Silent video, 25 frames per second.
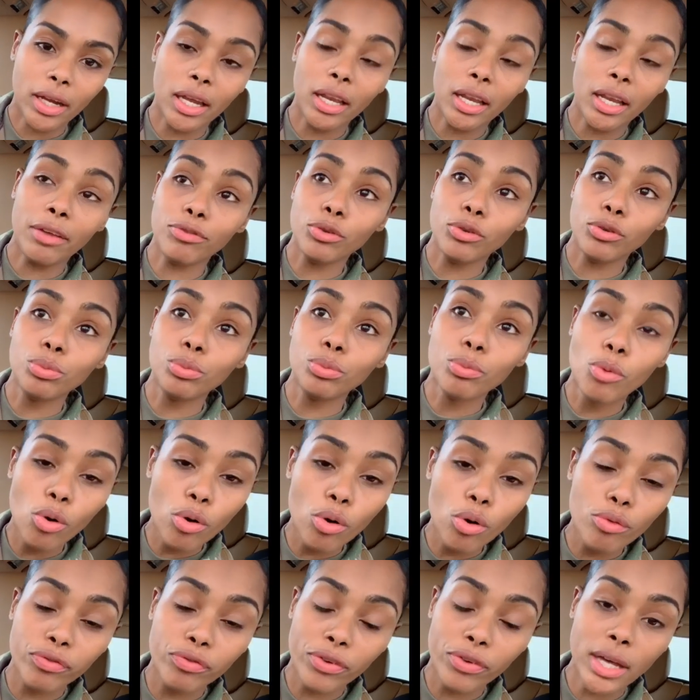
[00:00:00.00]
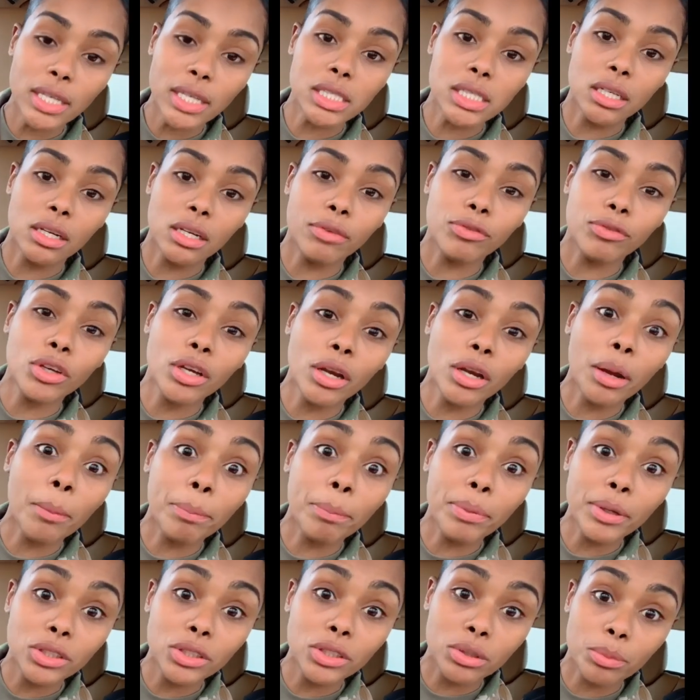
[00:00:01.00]
And if you move fast enough, you're gonna
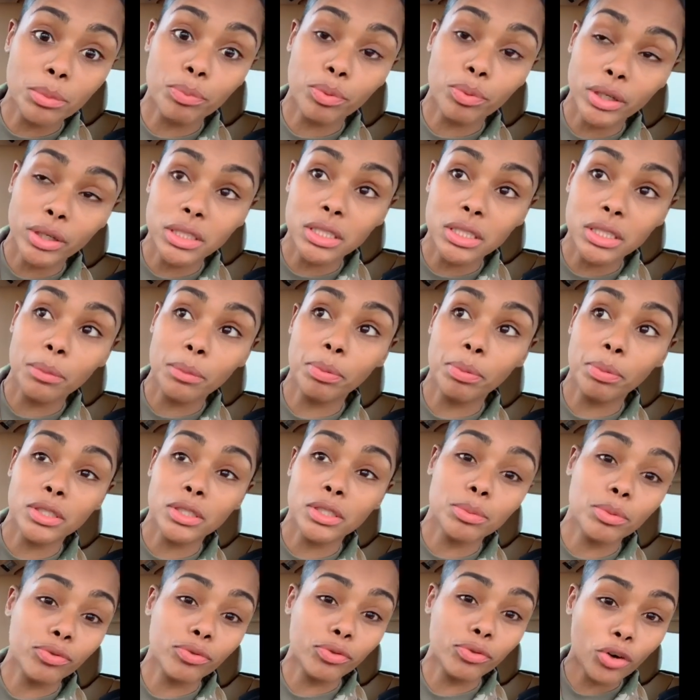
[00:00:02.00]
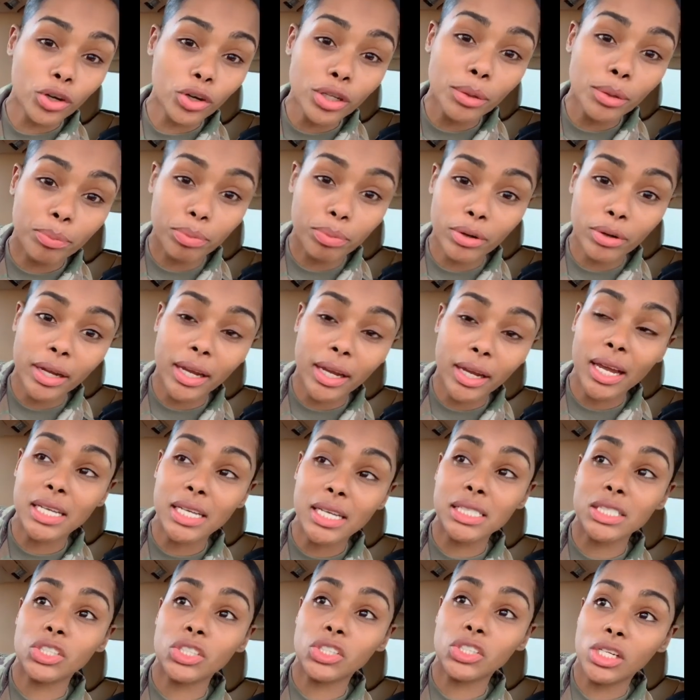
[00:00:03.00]
beat your brain to the punch before your brain
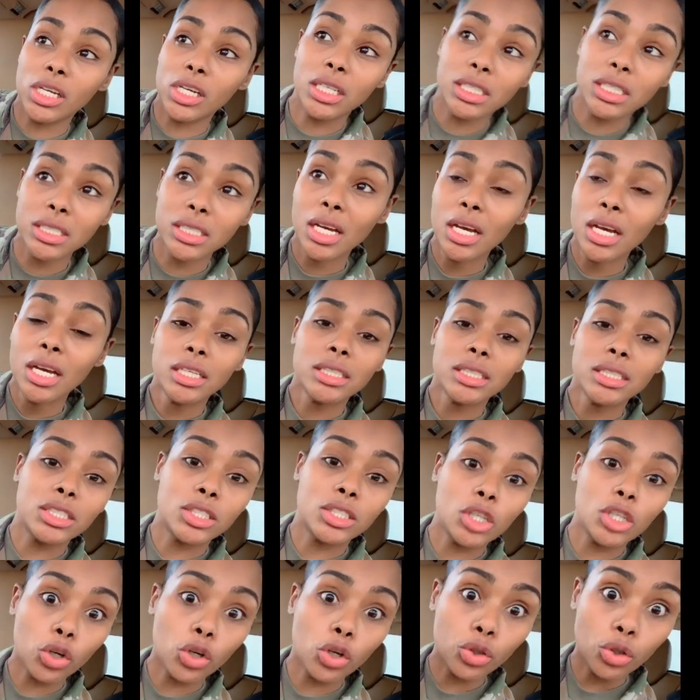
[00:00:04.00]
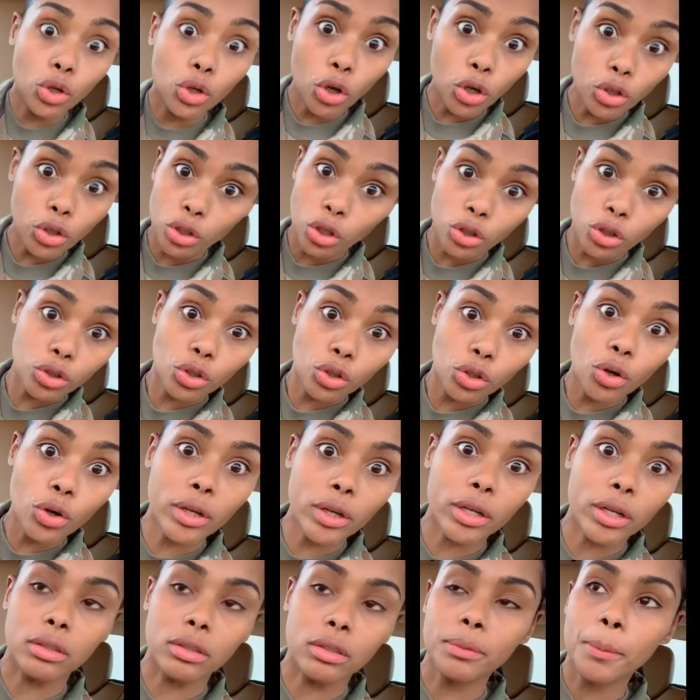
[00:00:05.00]
has a chance to tell you, no, don't do
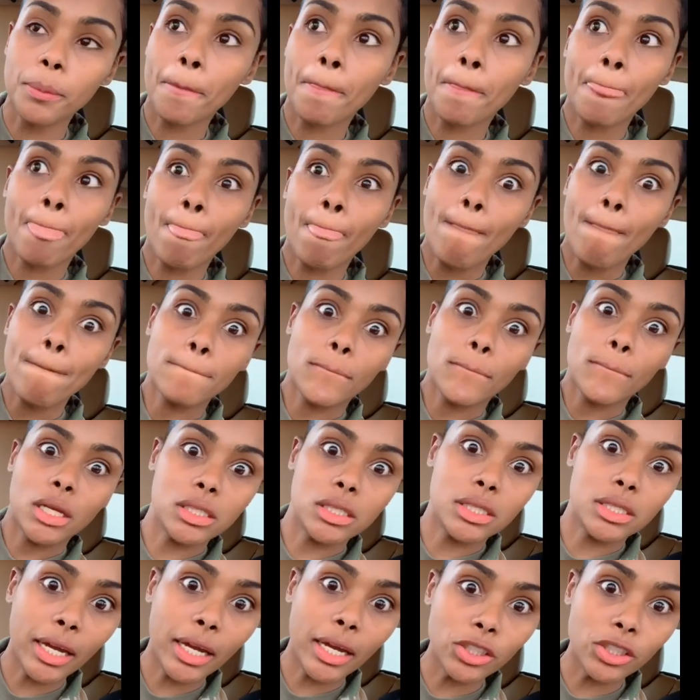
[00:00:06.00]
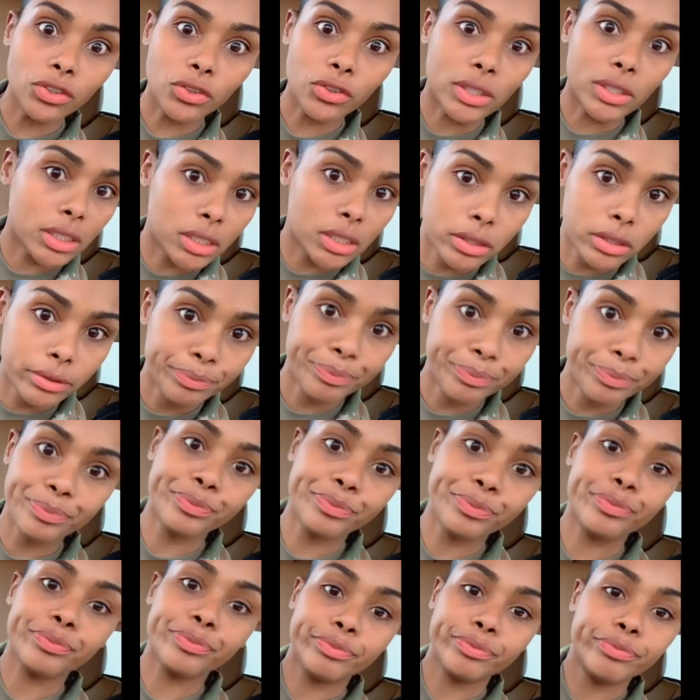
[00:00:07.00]
it. It's dangerous.
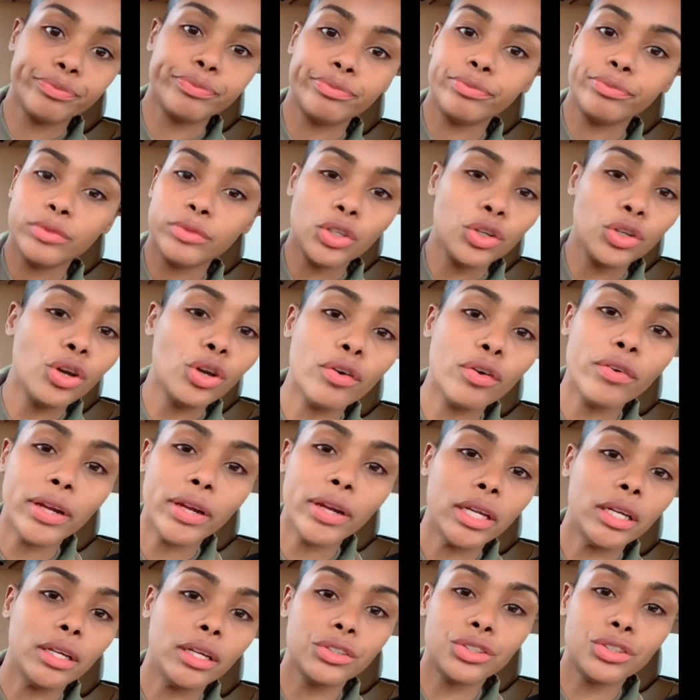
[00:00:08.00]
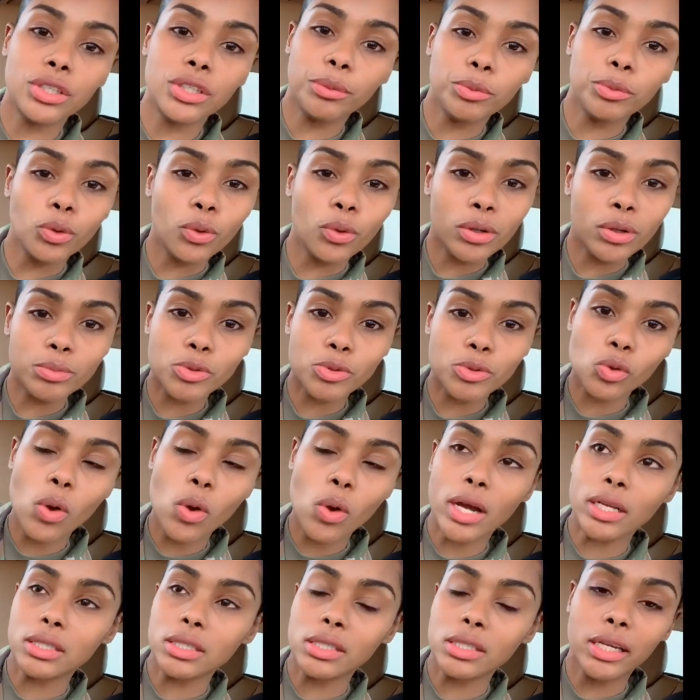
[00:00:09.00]
You're already in the gym doing them
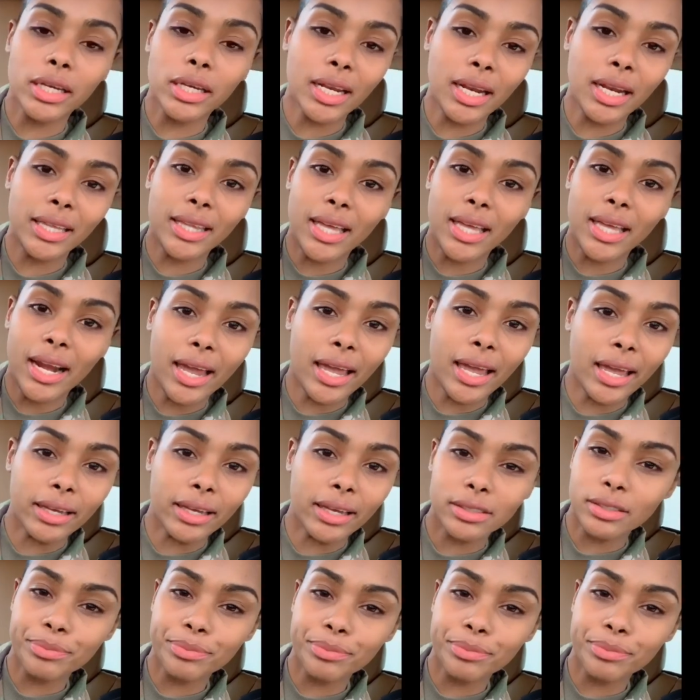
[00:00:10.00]
squats, looking at that ass.